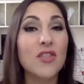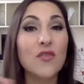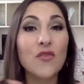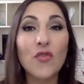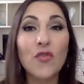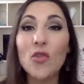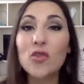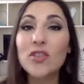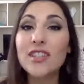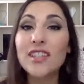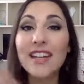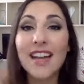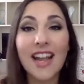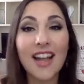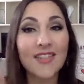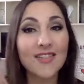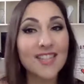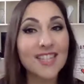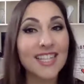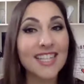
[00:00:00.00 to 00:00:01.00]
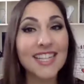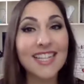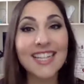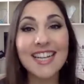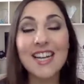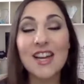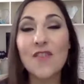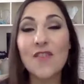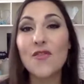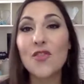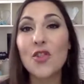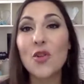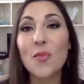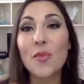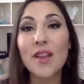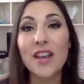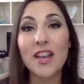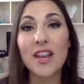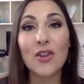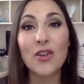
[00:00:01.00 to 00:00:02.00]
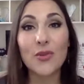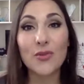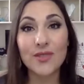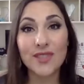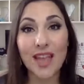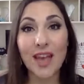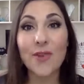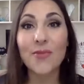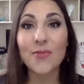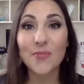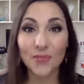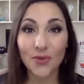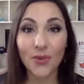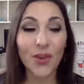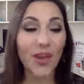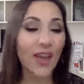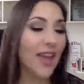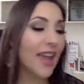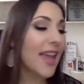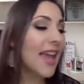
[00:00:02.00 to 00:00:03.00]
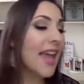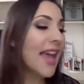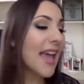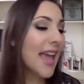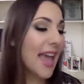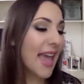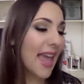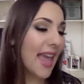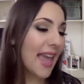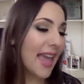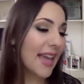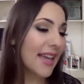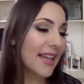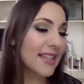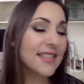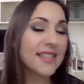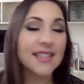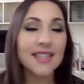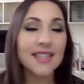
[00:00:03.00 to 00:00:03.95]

You fold it in half, stick it in an envelope, and it goes out, okay? And